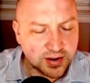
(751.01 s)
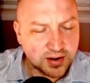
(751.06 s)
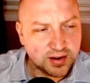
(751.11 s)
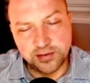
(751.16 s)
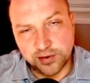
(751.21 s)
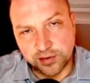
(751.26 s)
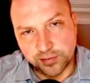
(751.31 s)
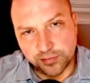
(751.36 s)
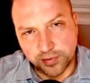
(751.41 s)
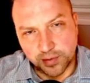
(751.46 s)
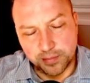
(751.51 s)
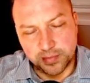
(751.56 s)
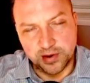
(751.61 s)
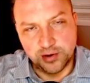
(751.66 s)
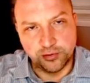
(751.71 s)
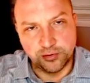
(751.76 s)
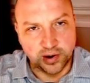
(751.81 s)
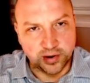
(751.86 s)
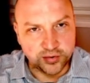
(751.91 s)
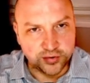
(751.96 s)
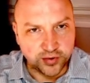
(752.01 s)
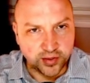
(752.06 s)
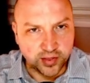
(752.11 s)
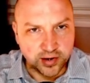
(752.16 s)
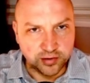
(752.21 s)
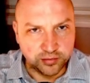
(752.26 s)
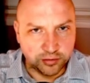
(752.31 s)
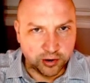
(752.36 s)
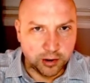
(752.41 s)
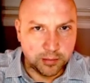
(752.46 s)
This is from the Drechsel
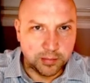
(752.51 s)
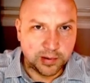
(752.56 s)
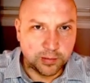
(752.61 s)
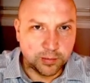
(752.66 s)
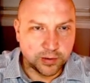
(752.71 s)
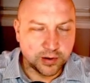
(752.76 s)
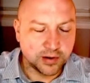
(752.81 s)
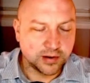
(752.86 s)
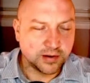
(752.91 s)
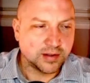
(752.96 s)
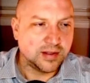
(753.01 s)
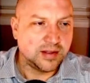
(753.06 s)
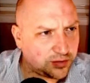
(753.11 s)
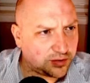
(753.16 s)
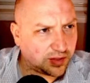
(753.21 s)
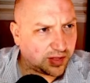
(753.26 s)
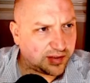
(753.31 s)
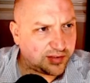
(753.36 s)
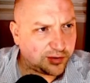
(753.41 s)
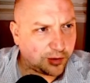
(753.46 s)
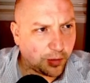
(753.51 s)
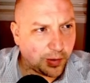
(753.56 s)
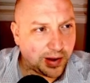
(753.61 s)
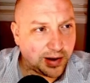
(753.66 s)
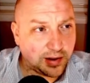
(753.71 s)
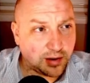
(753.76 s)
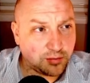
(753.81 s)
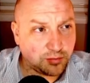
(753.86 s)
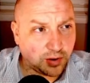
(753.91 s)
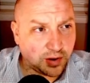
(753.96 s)
and Aroba work, so let's go
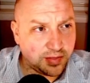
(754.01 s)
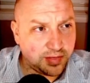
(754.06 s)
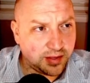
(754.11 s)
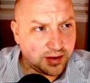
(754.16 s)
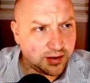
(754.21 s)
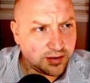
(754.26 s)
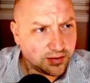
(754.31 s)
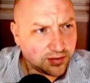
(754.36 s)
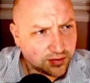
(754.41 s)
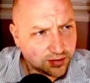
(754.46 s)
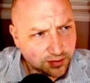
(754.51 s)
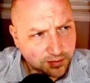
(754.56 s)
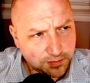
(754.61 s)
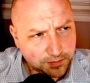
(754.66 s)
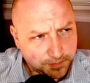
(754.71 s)
ahead and run this.